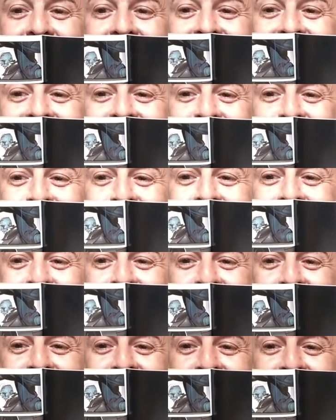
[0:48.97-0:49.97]
That's a great
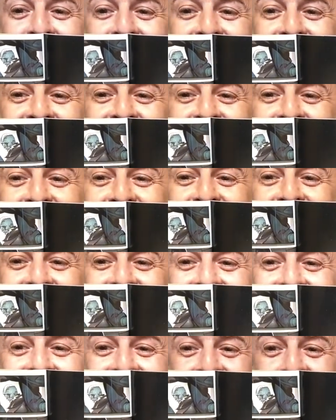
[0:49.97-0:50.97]
one of her
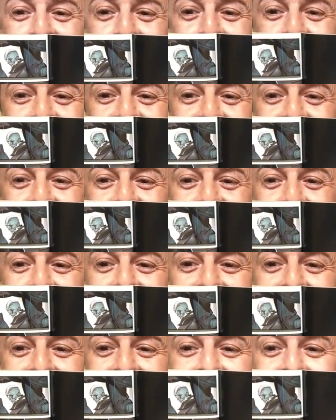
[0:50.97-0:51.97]
there.
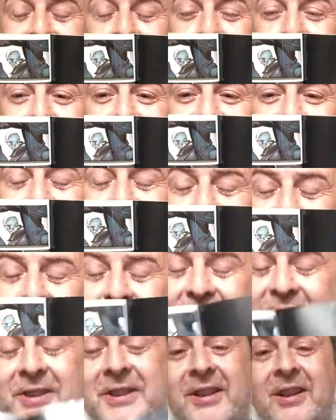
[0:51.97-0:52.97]
Really like that, because I was
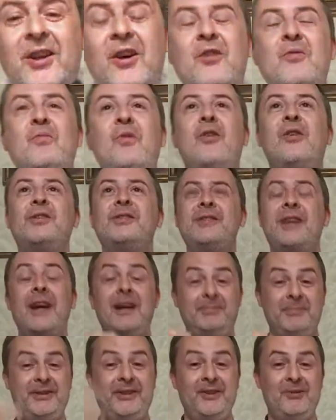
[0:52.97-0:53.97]
watching the Clone Wars,
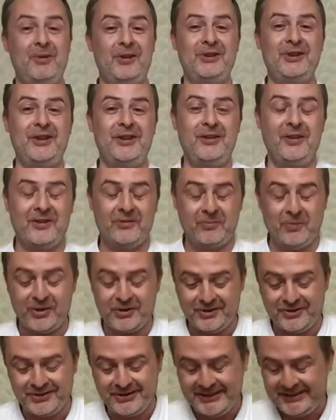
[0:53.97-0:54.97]
I'm still watching Clone
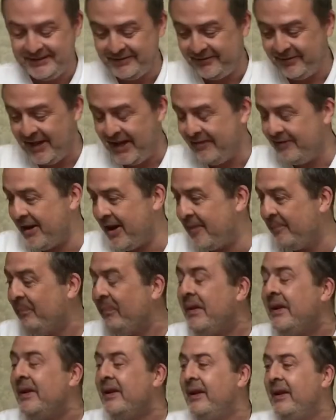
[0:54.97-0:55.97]
Wars on season 5 now,
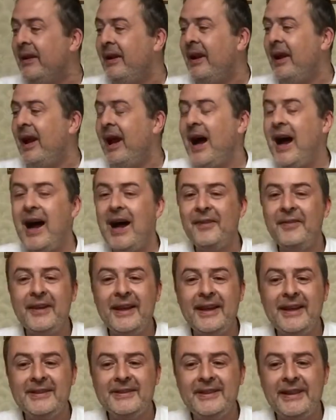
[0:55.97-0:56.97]
and
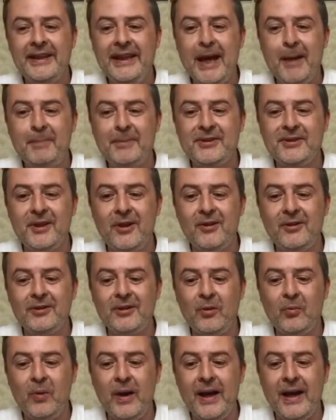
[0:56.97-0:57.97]
there's the episode
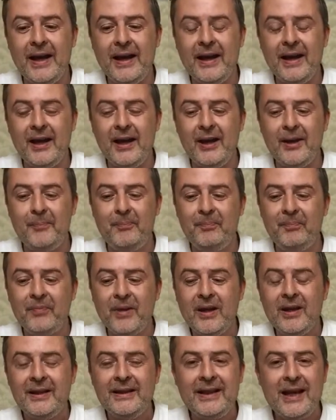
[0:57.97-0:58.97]
where
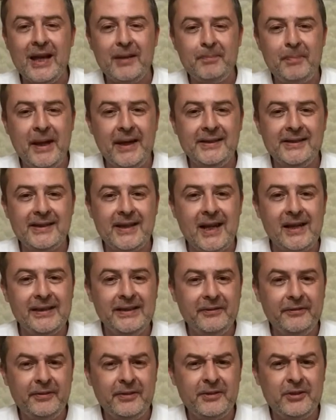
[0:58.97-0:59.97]
Cad Bane's gang
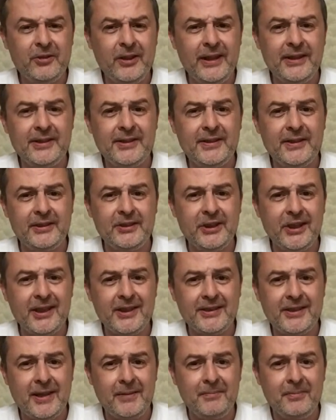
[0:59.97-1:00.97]
infiltrates the
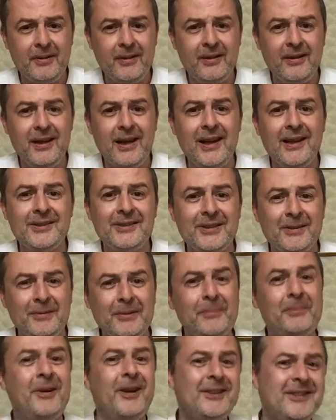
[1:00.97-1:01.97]
Jedi Temple and someone
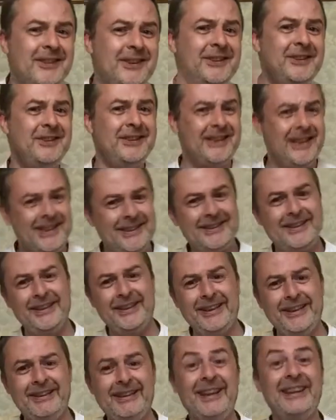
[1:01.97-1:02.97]
impersonates Jocasta
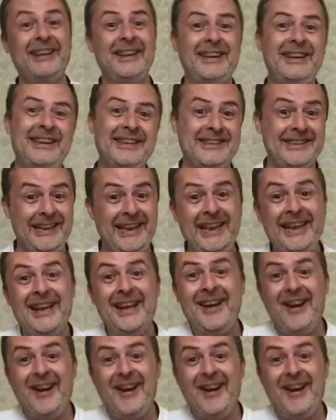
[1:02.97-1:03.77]
Nu, and you see